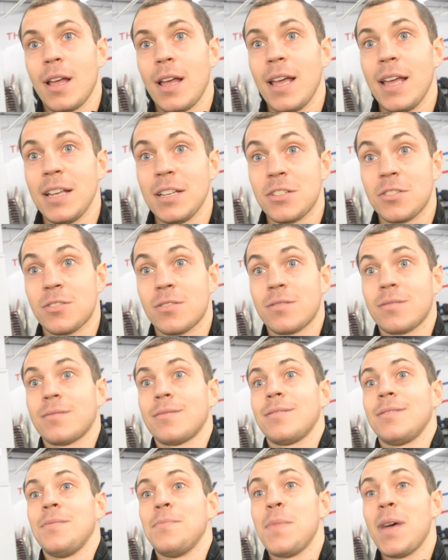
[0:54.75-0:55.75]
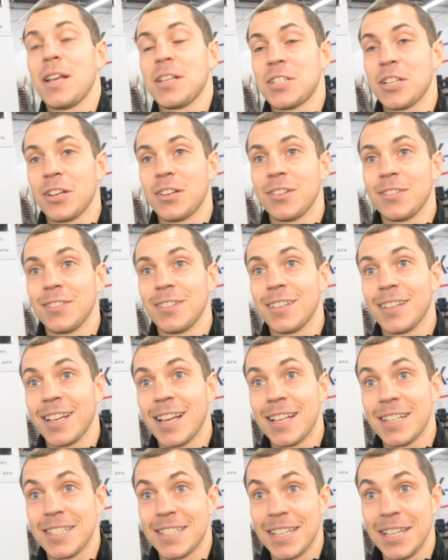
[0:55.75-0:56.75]
he's Mexican
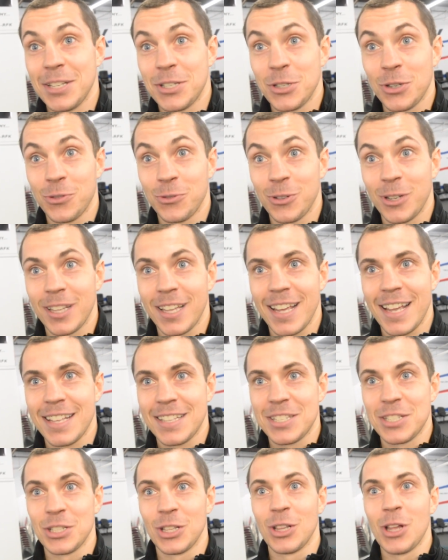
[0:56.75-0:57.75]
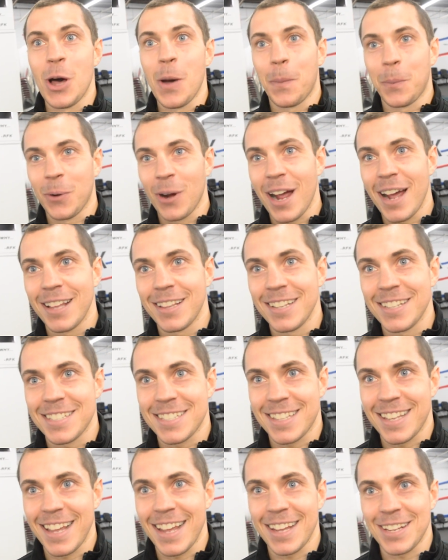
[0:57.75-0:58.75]
against each other, and it's a lot of pride at
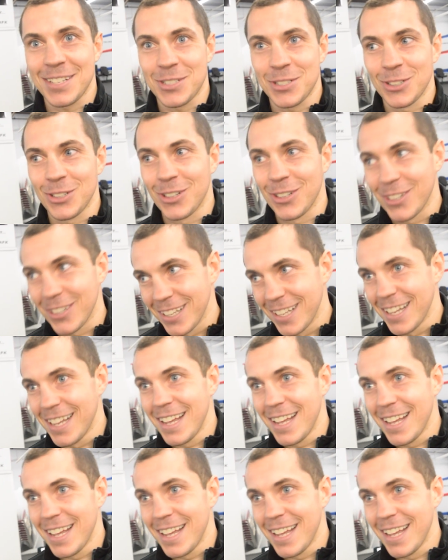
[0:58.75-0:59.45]
stake. Yeah. So